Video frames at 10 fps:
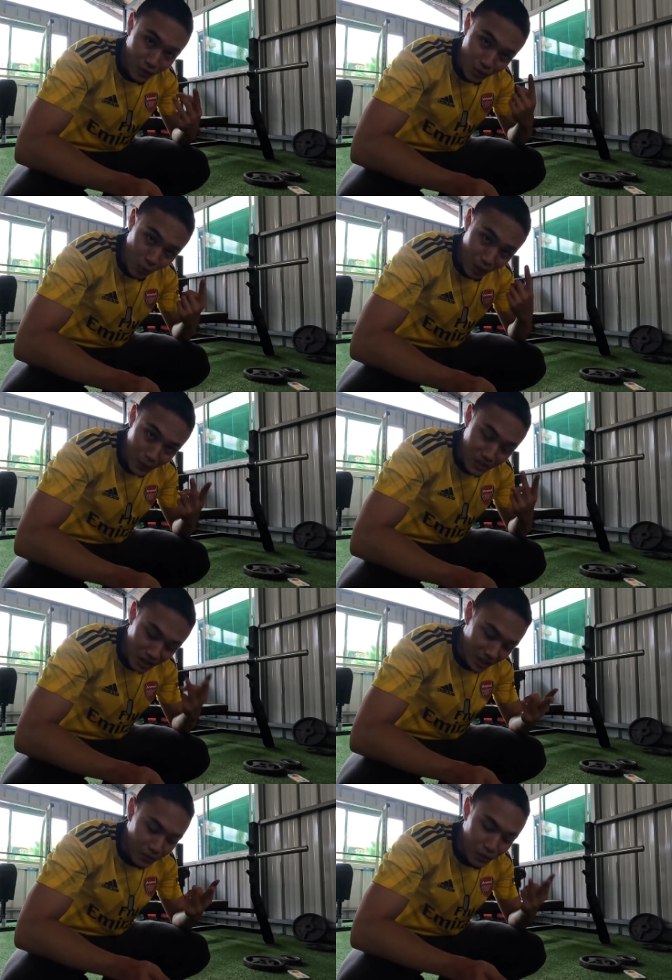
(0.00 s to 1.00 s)
For squat,
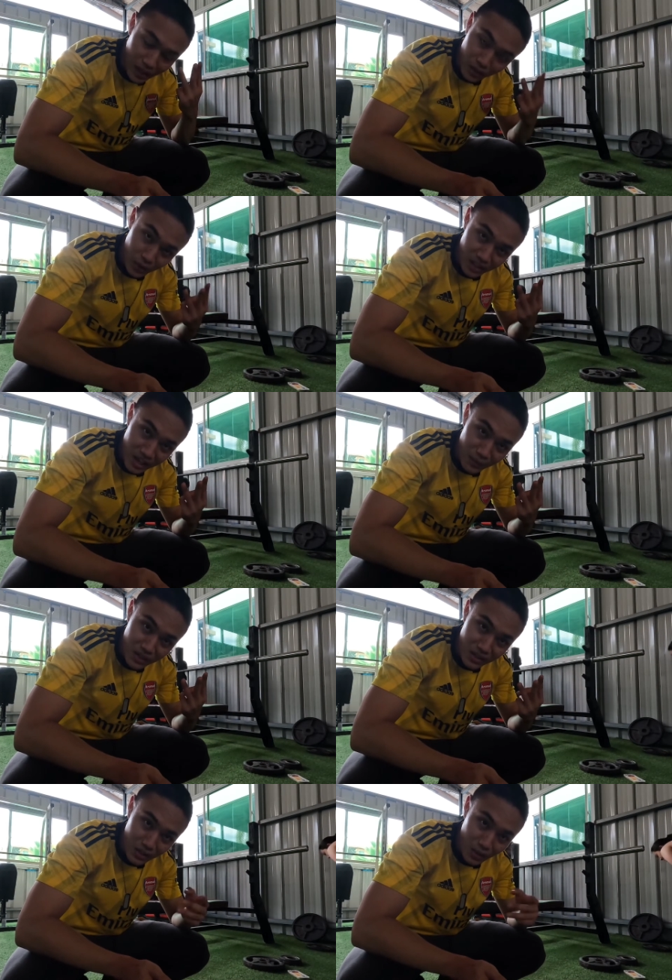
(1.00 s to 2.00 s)
bench, deadlift, you get three
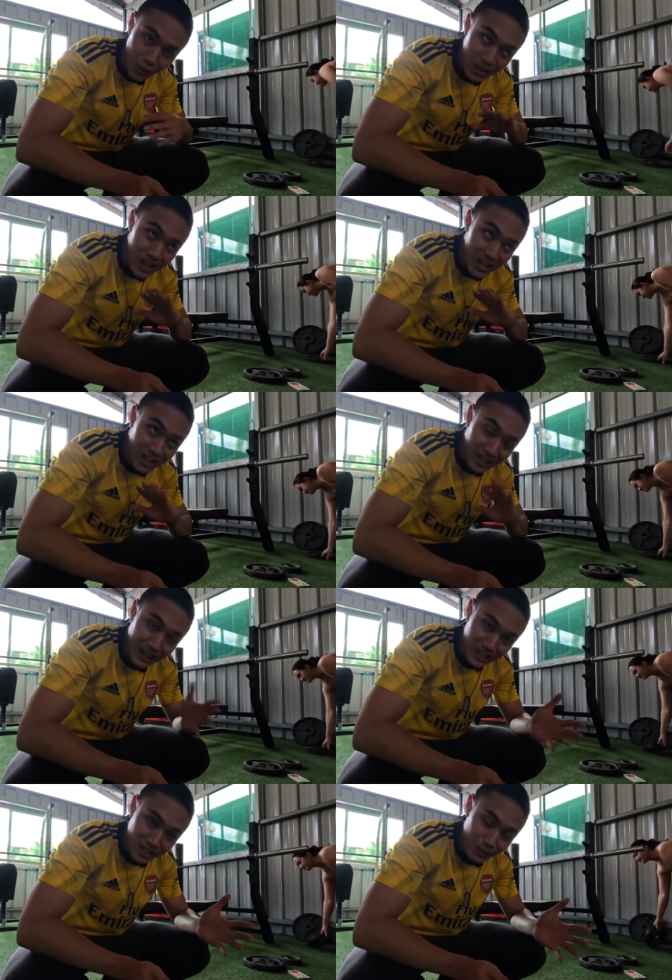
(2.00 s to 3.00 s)
attempts, so
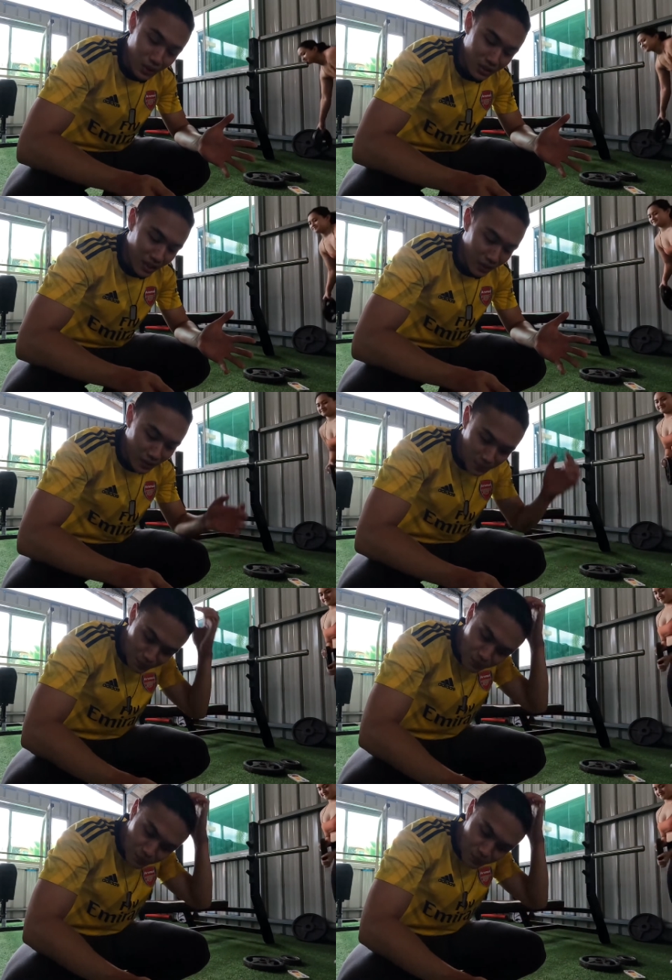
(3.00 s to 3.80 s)
nine attempts altogether.